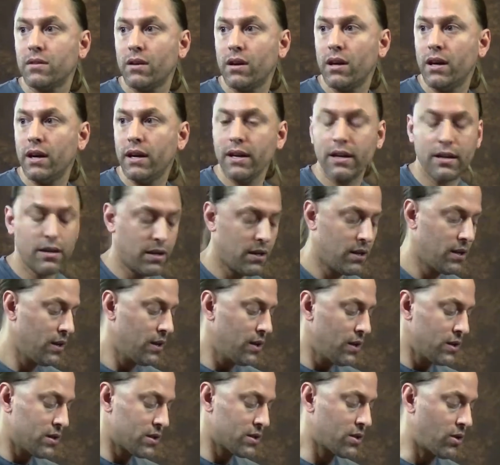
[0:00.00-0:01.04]
Okay?
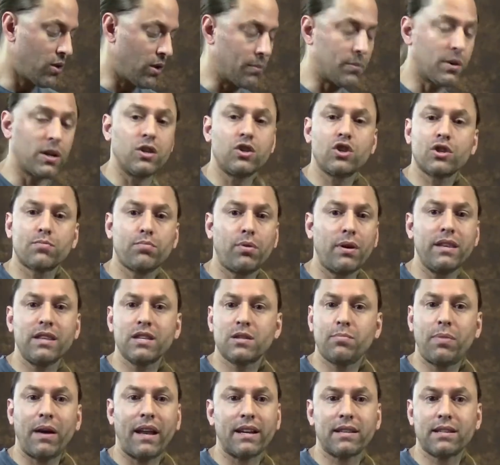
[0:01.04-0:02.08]
So I'm going to just play
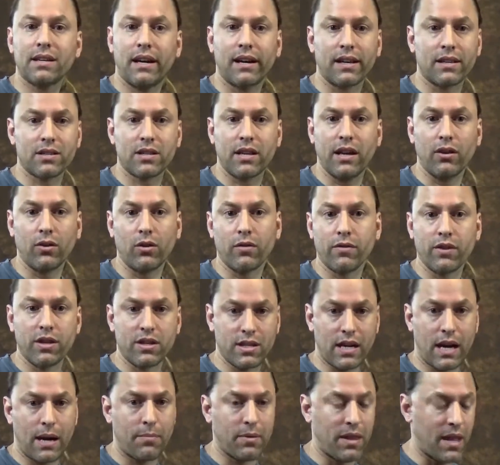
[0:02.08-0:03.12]
this pentatonic scale over the
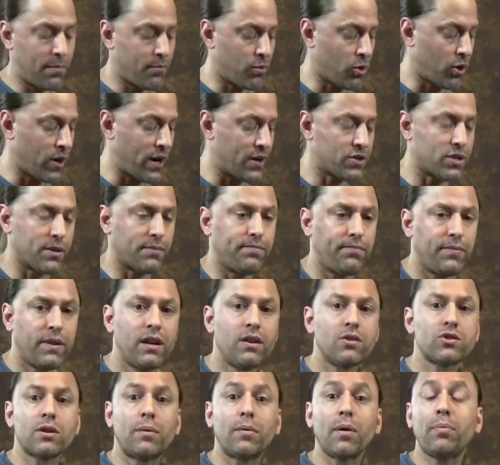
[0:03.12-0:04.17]
top of that progression.
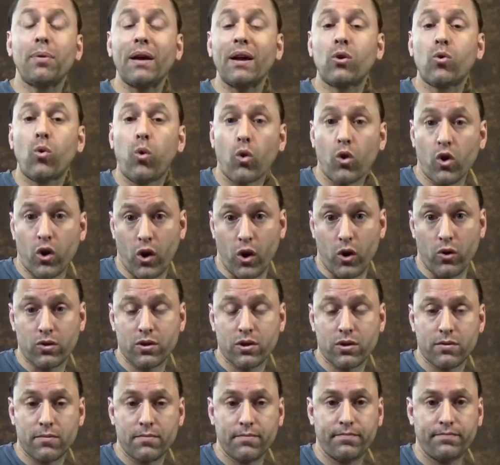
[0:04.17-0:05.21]
So I'm going to play quarter
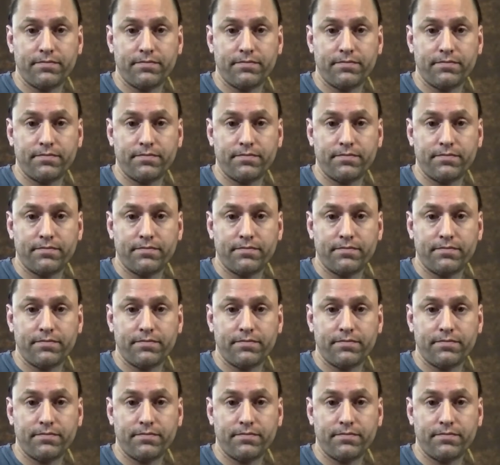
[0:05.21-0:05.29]
notes.